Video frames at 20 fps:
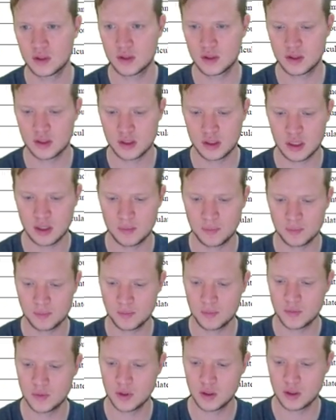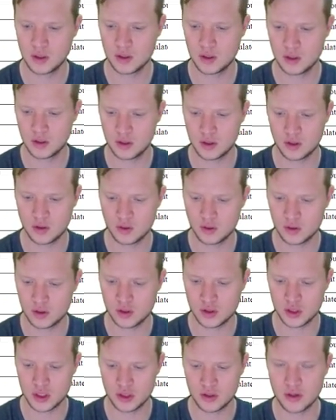sum equal to
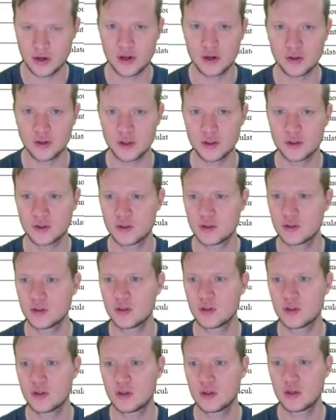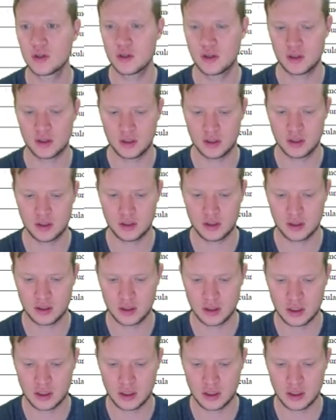zero, and